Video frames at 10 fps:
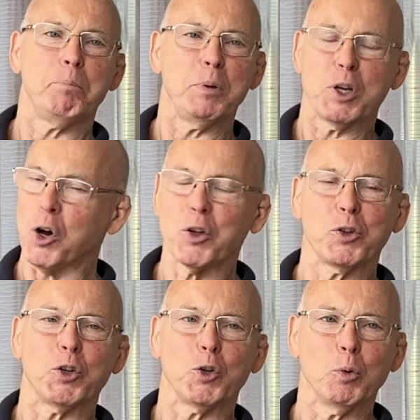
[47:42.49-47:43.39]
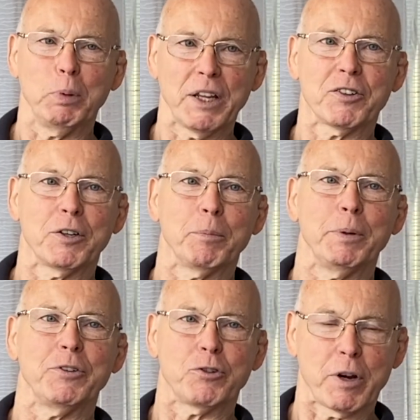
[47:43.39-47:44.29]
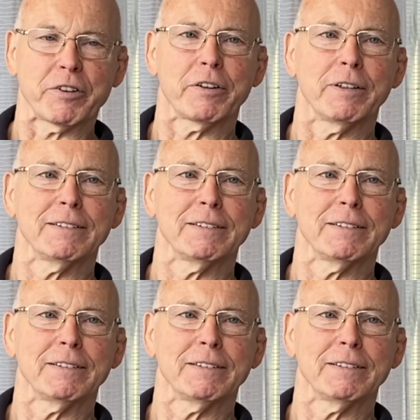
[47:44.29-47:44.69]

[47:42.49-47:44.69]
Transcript: Because you're too blessed to be stressed.